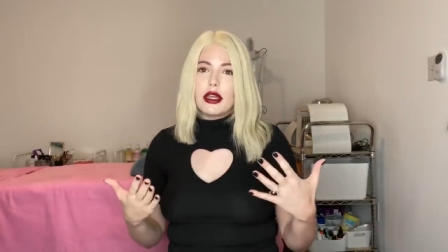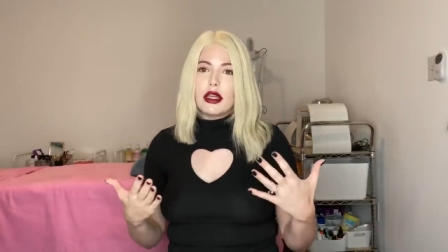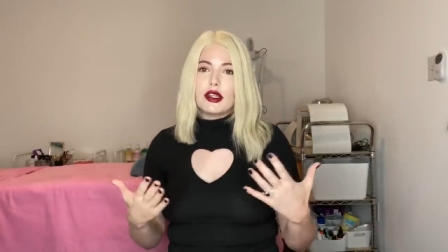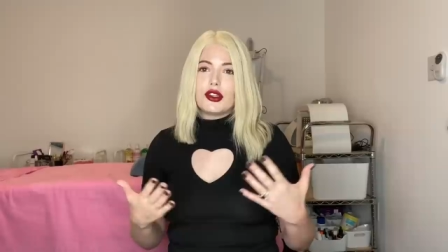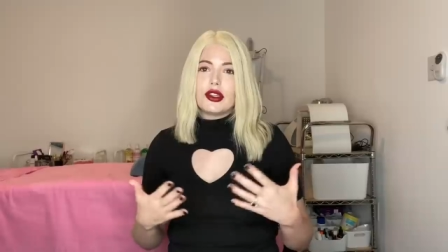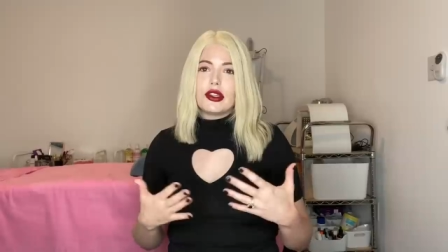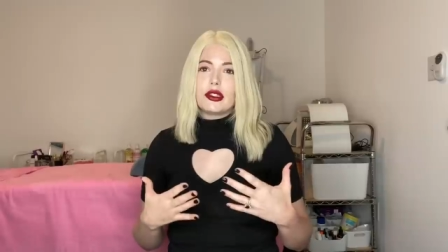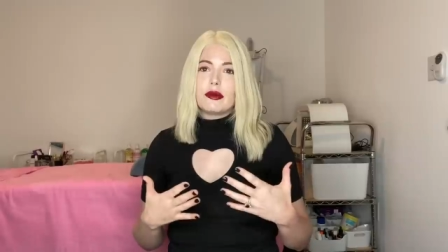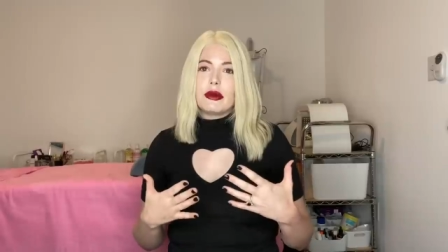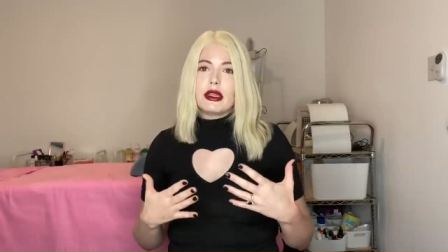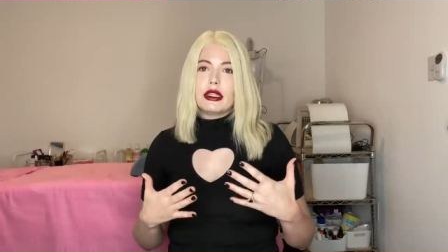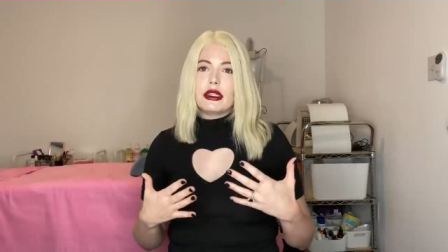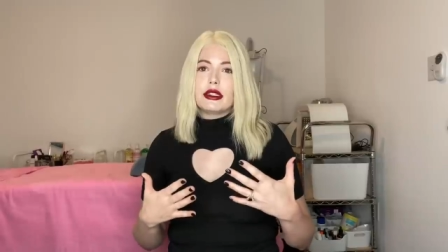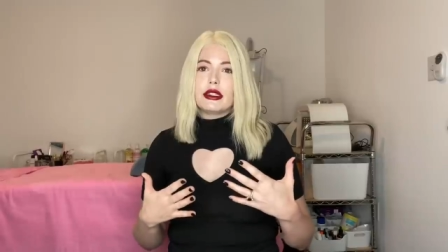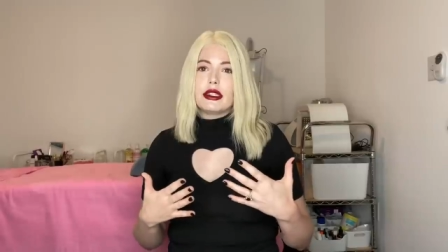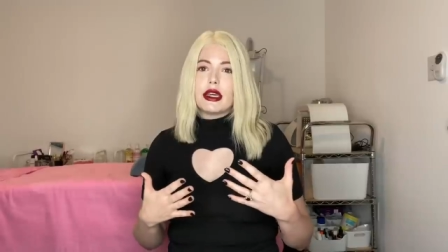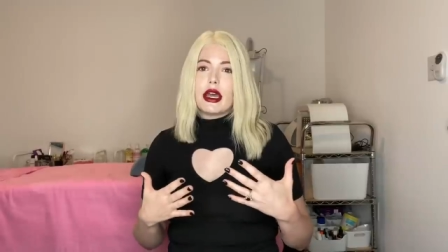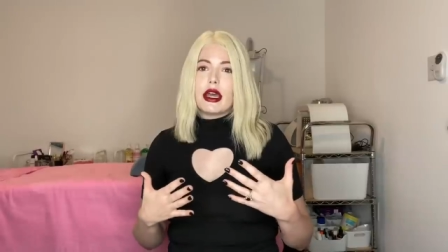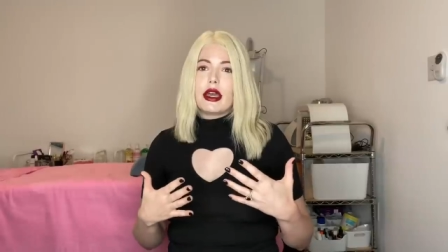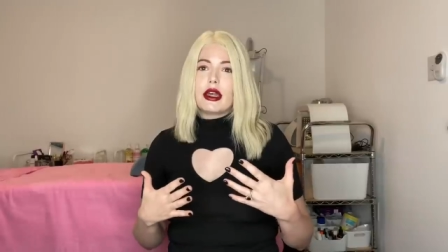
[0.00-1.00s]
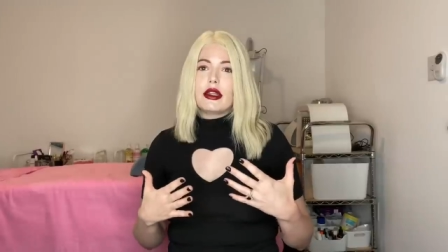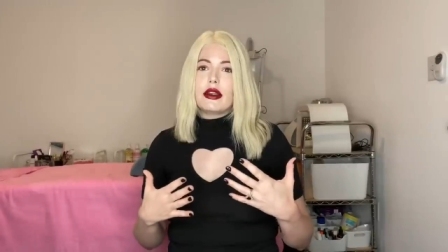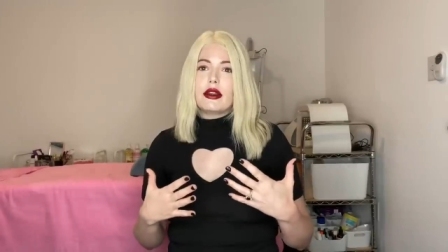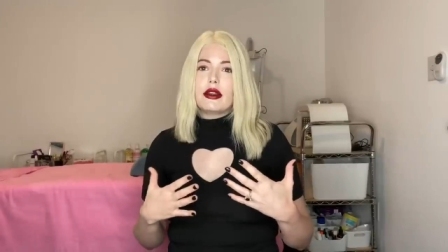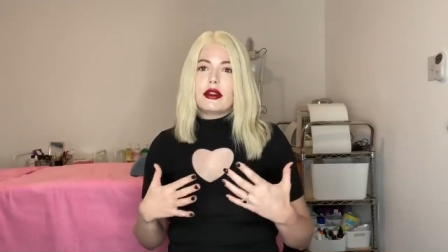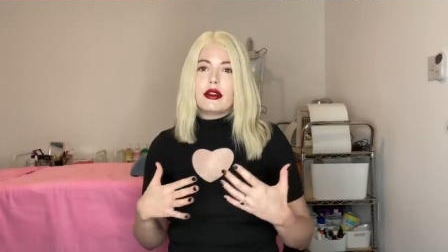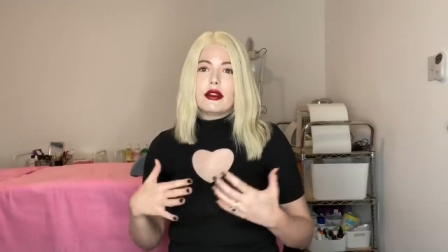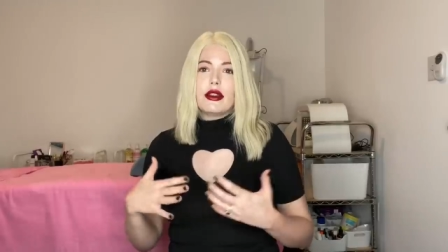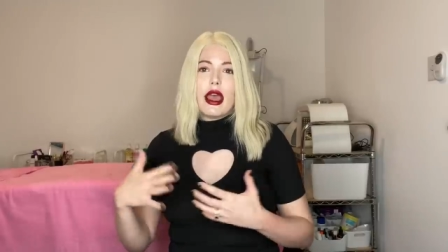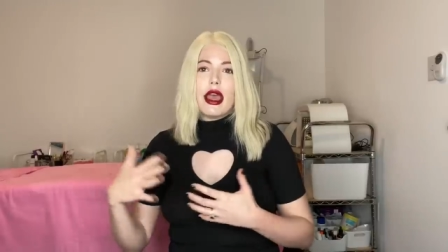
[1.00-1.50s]
it just means that
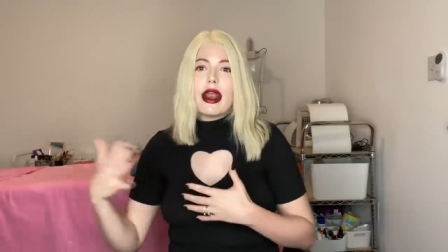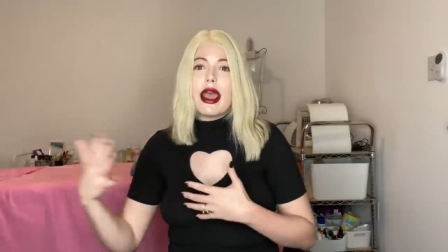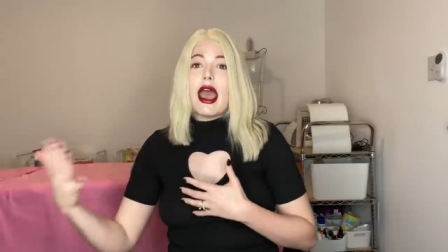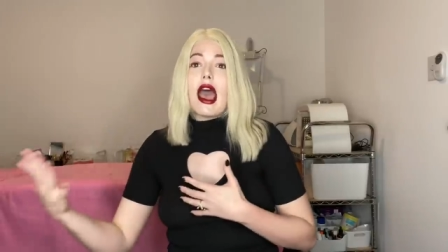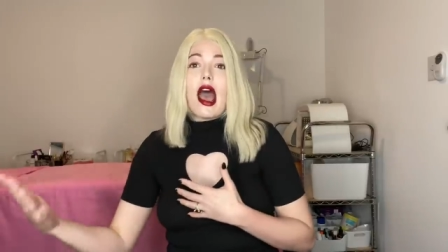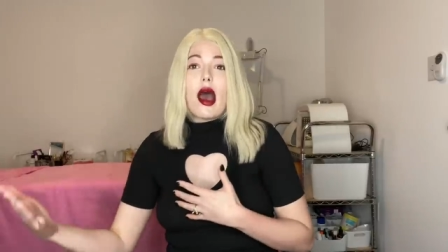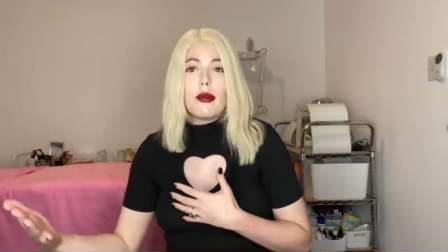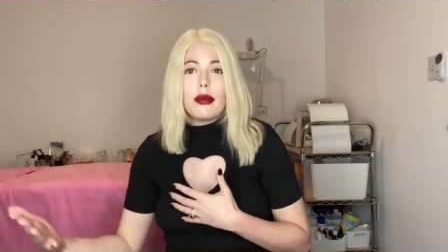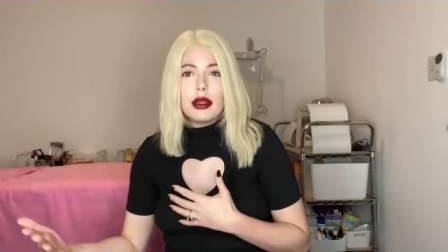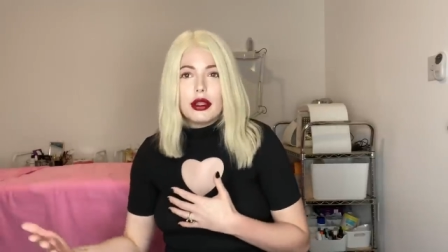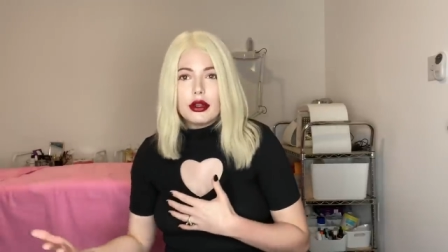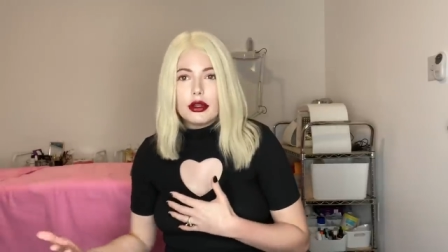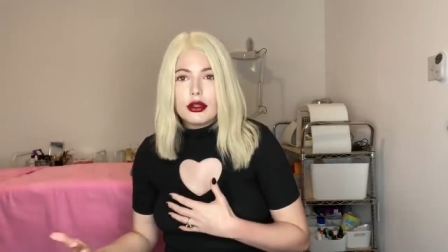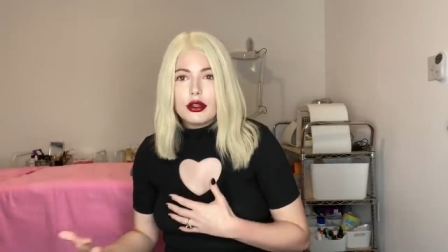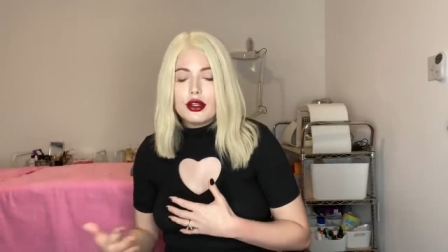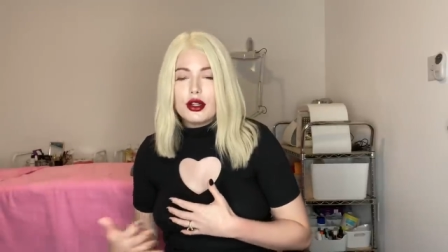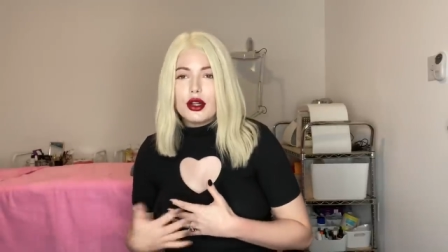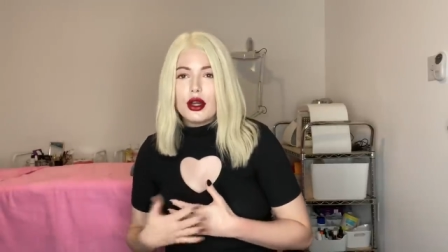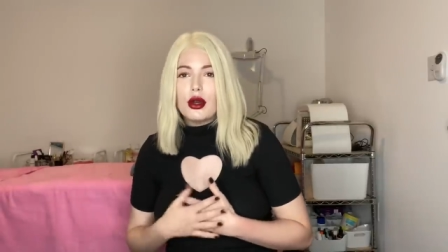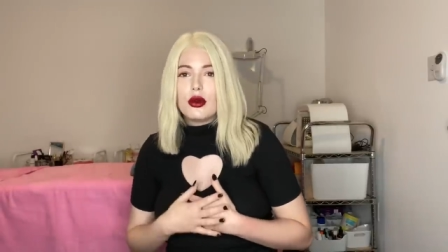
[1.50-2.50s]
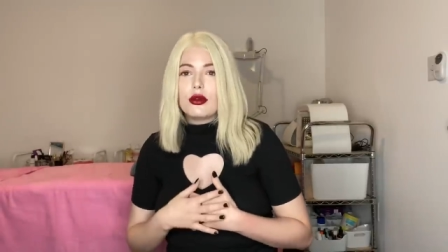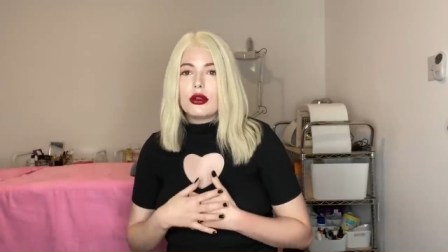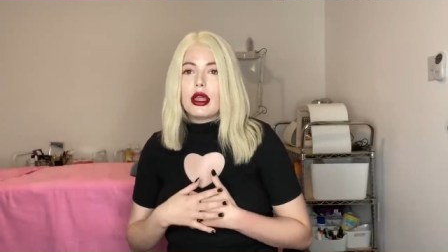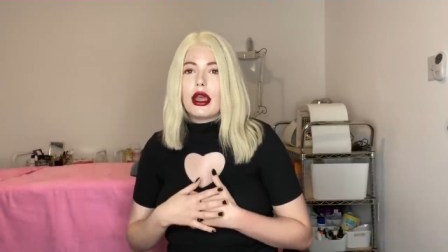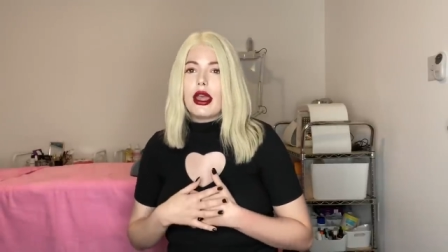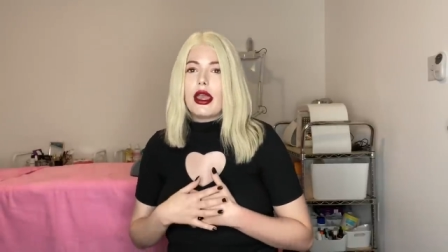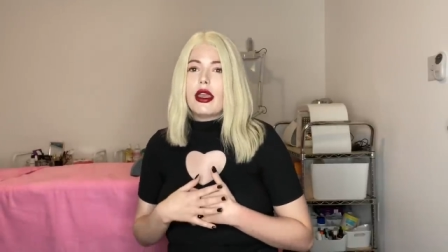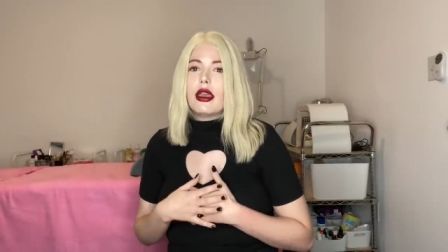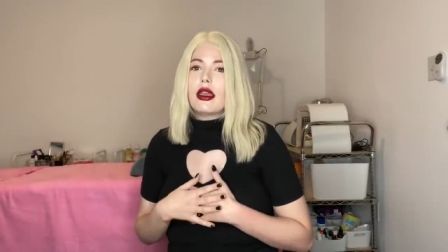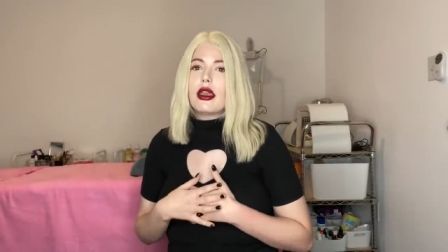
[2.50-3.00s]
that happened, you know,
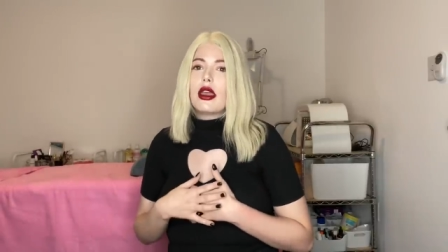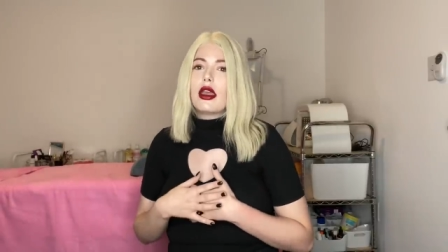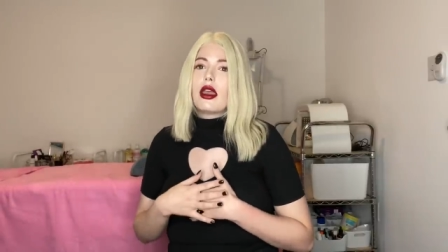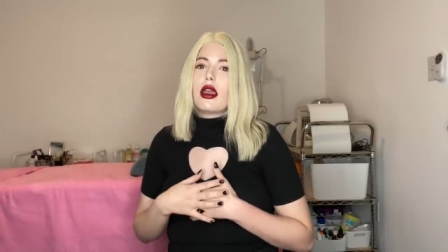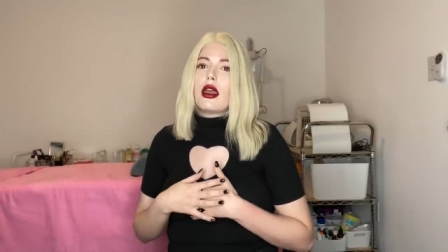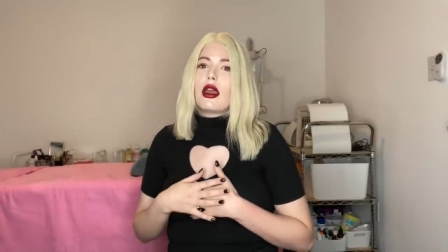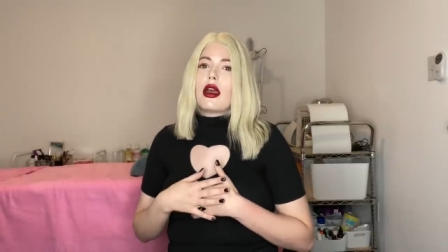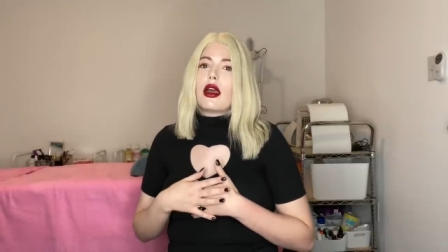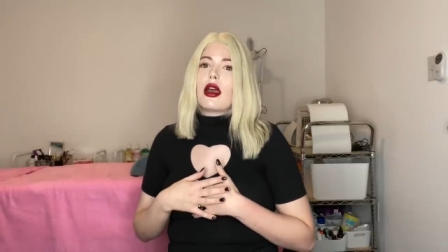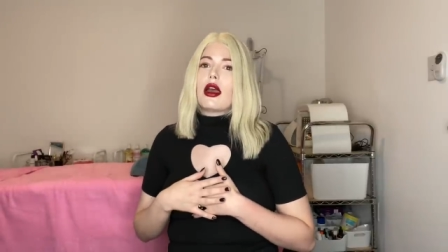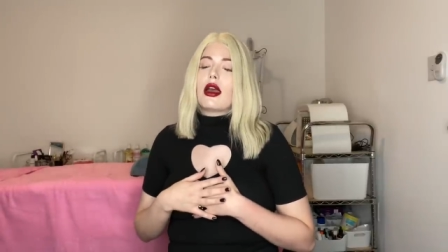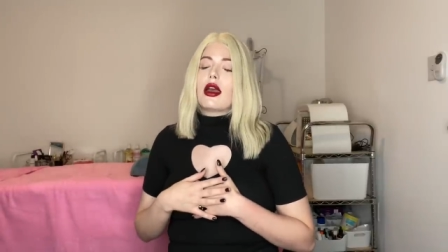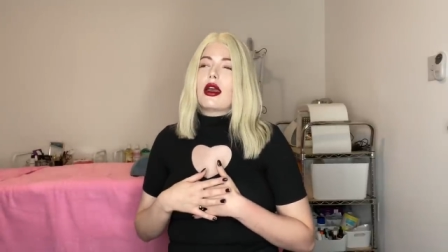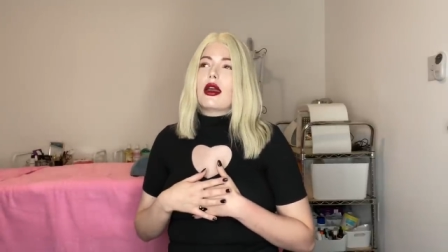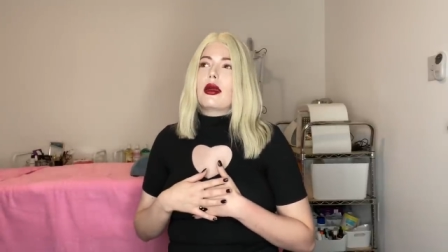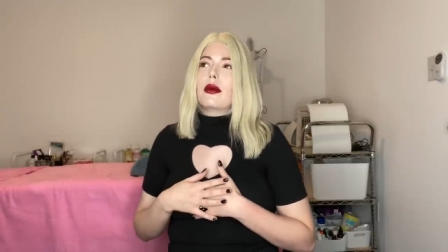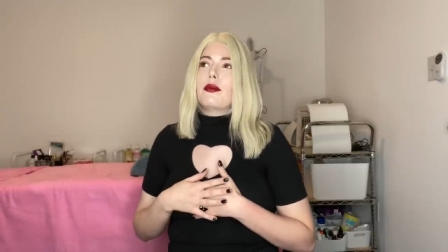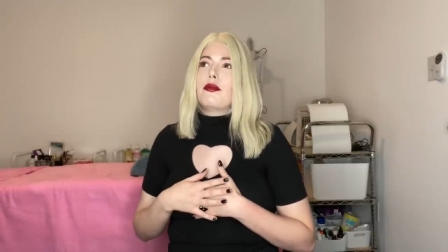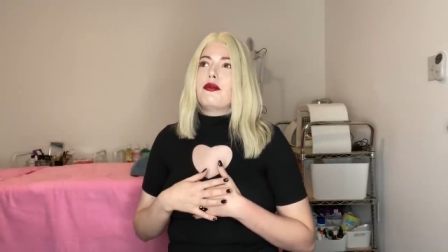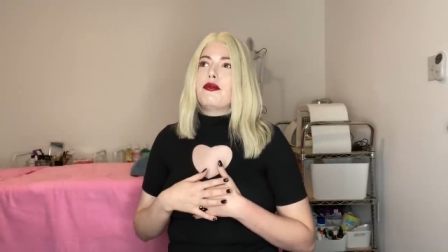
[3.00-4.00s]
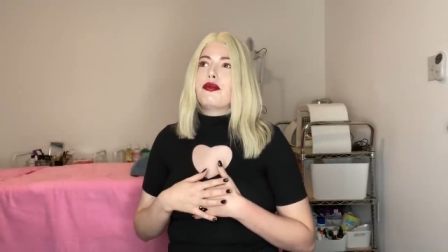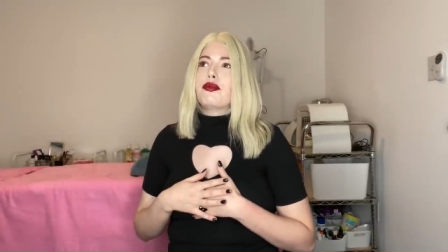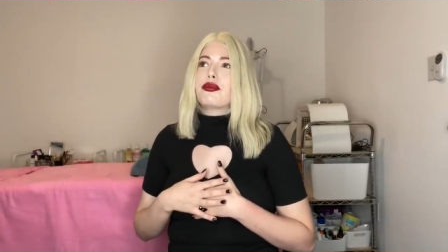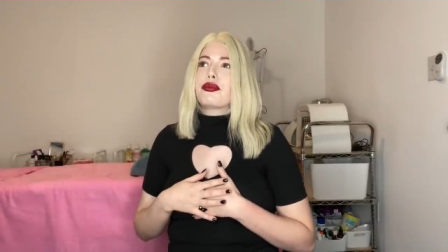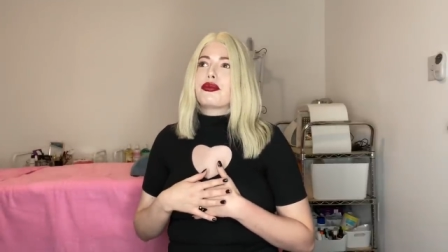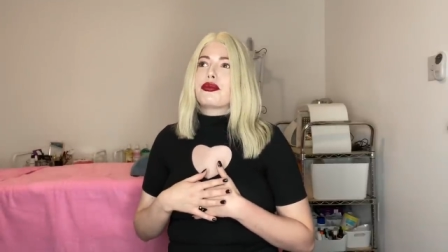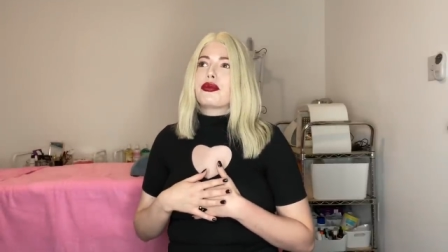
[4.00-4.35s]
like um